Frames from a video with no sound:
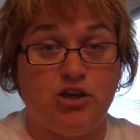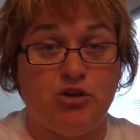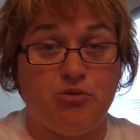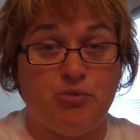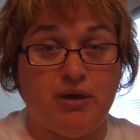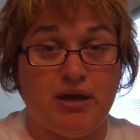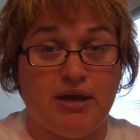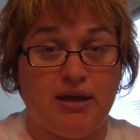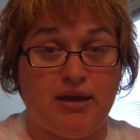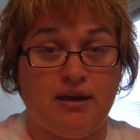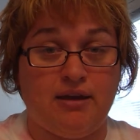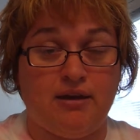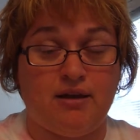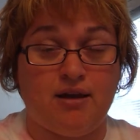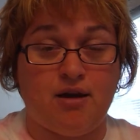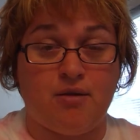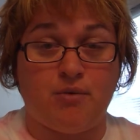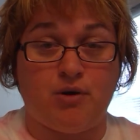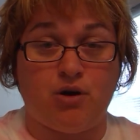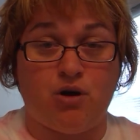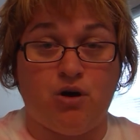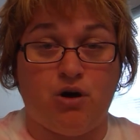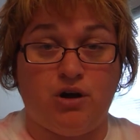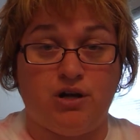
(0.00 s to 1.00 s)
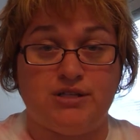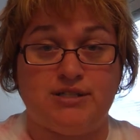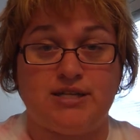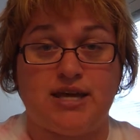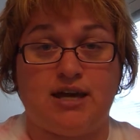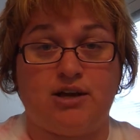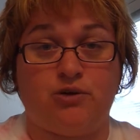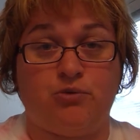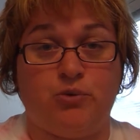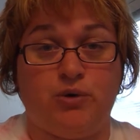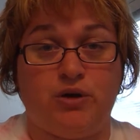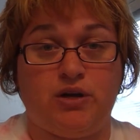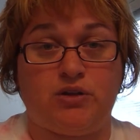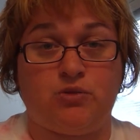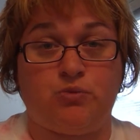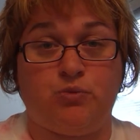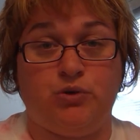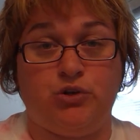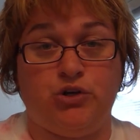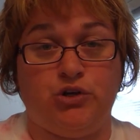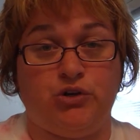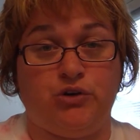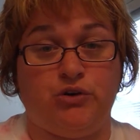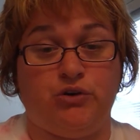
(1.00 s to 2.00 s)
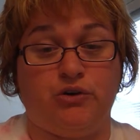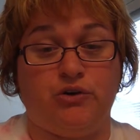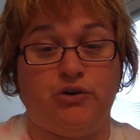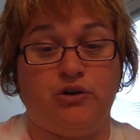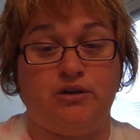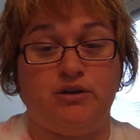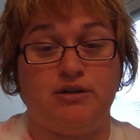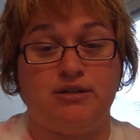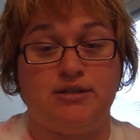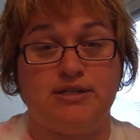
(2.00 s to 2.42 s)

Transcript: you may come in contact with when you're